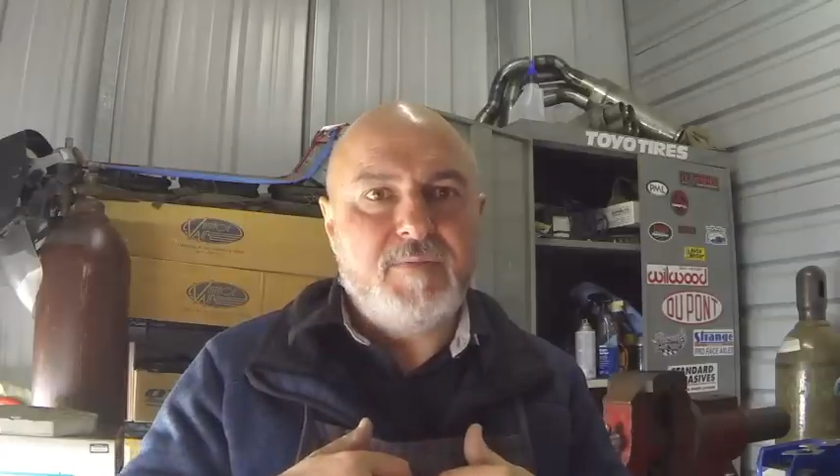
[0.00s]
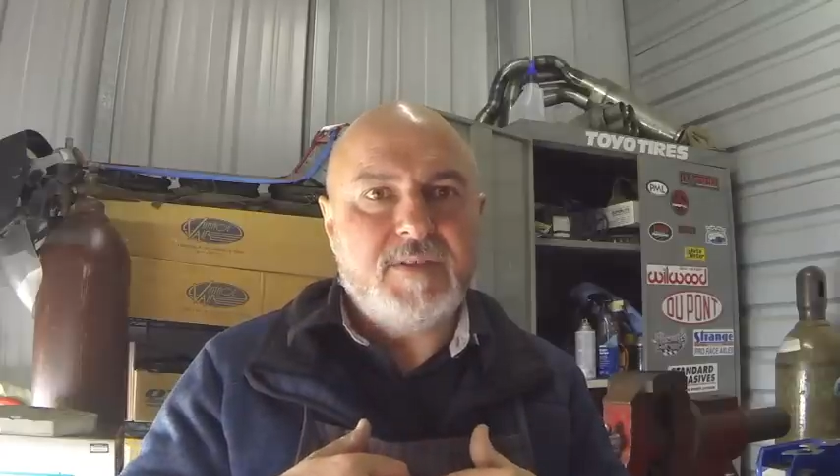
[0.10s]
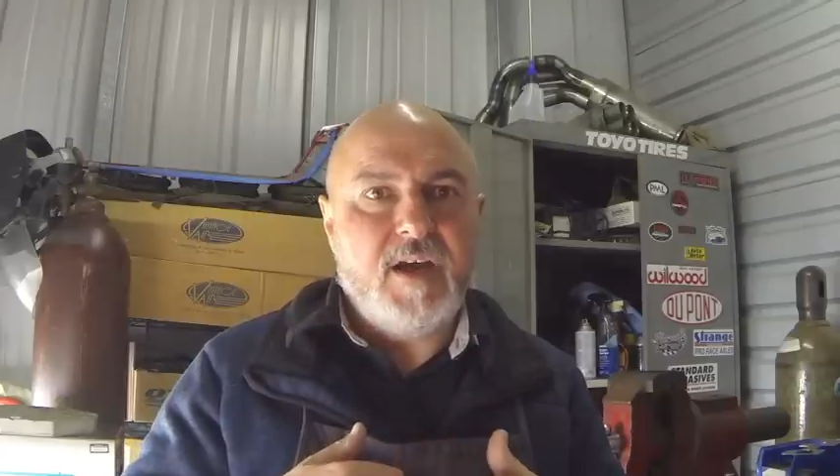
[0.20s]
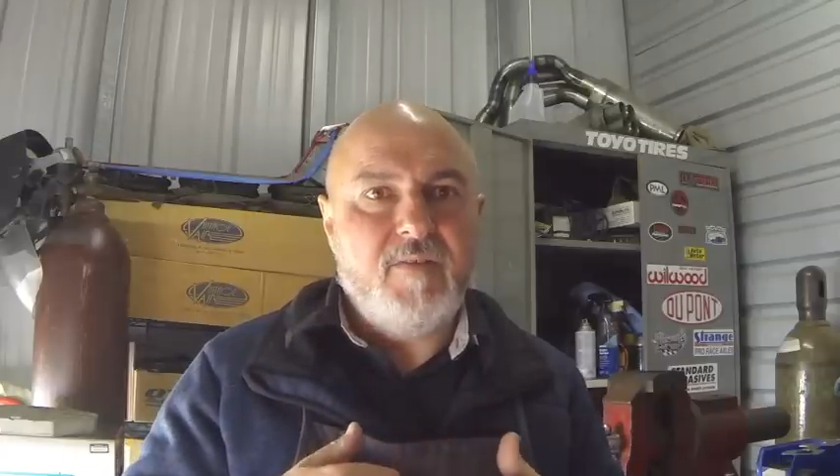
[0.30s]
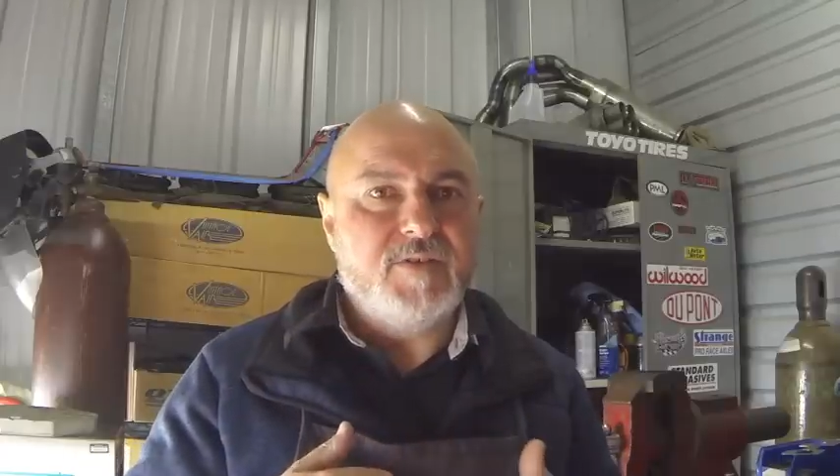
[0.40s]

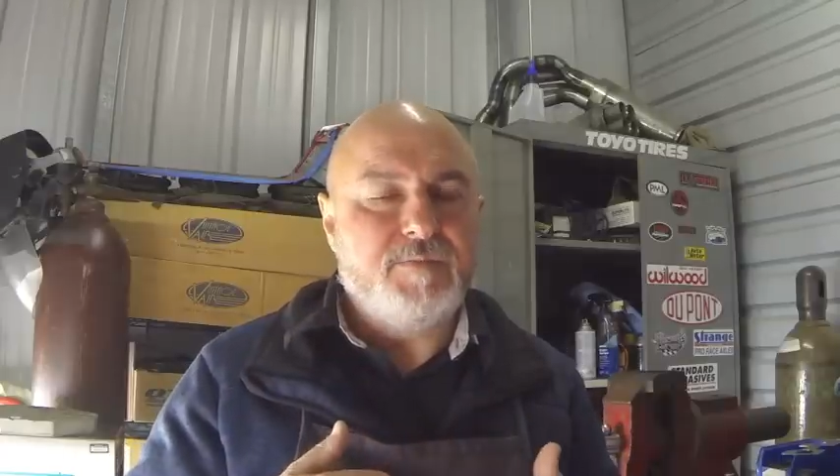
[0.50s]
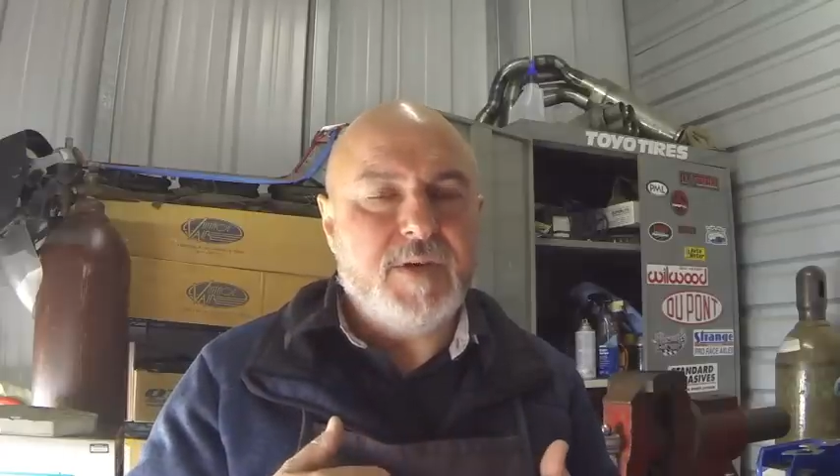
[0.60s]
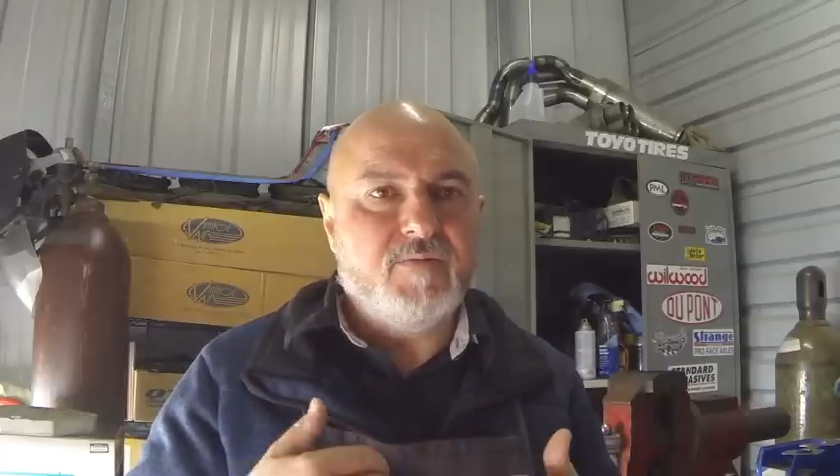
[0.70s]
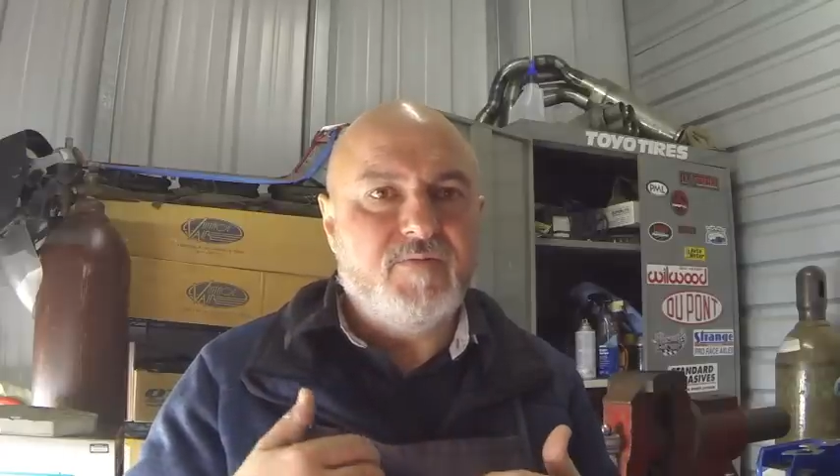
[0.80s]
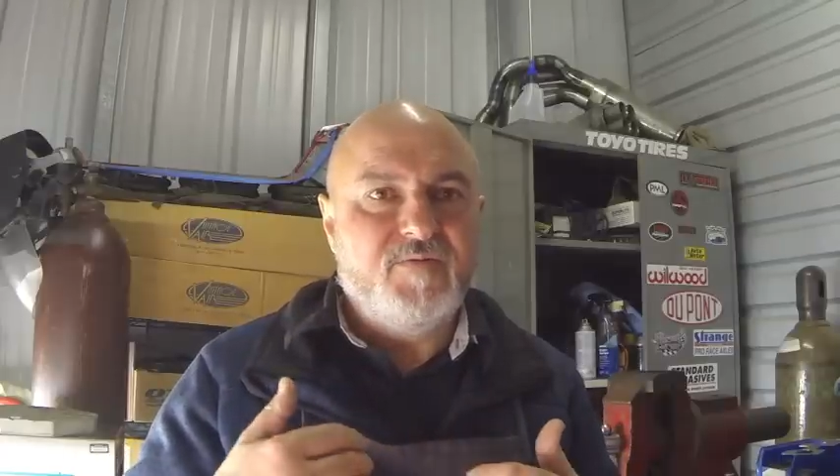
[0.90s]
myself has
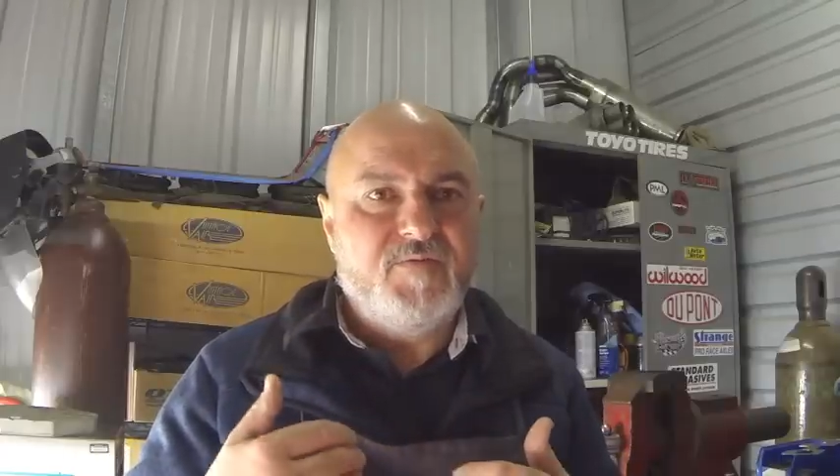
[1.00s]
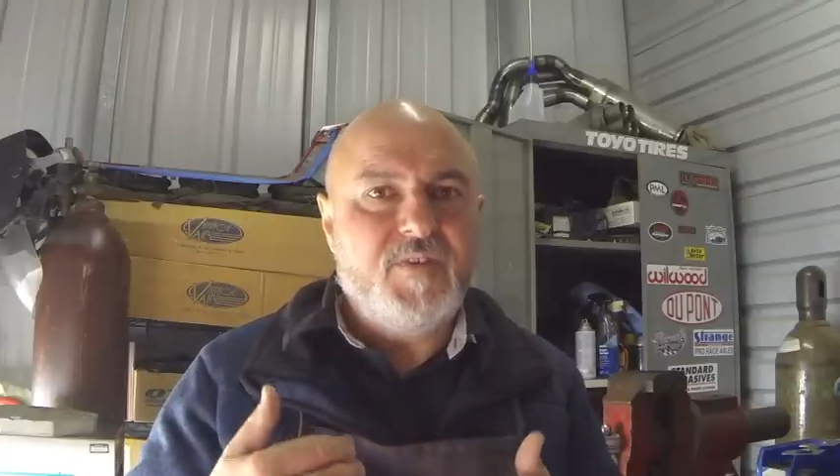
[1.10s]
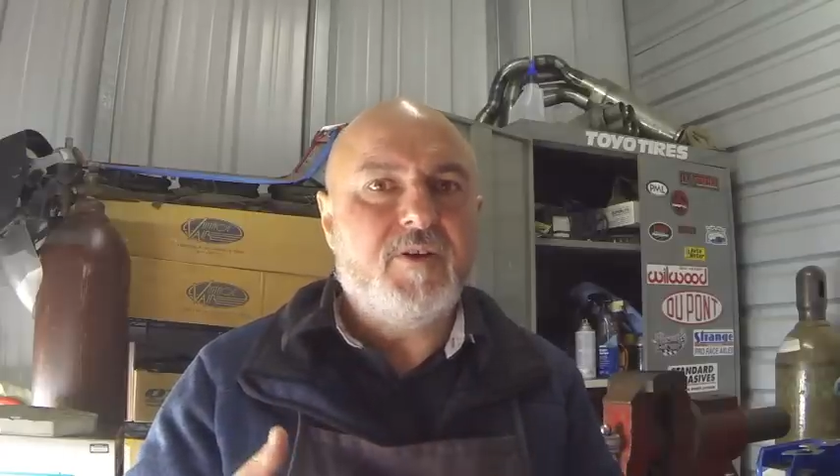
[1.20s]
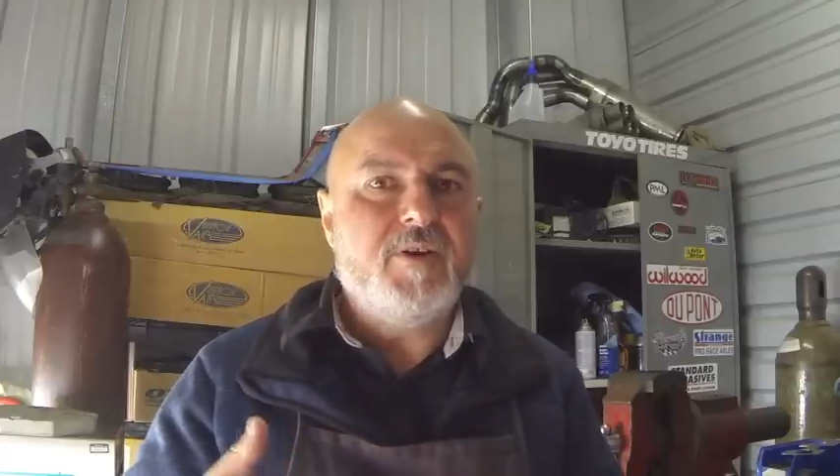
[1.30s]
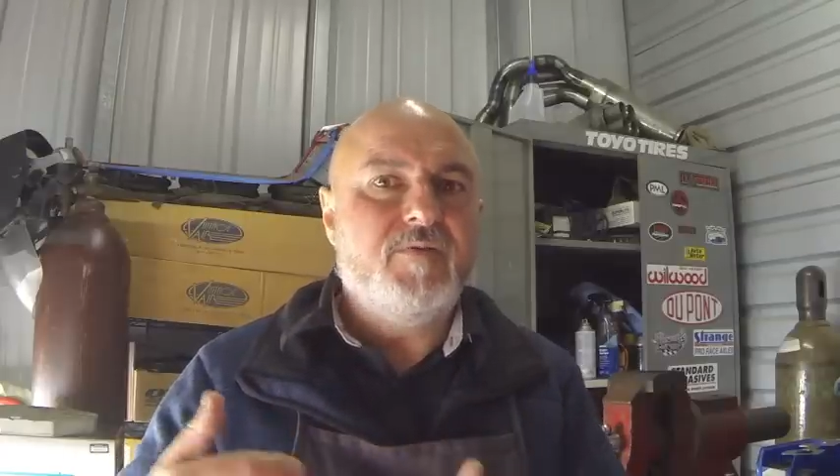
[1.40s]
been very,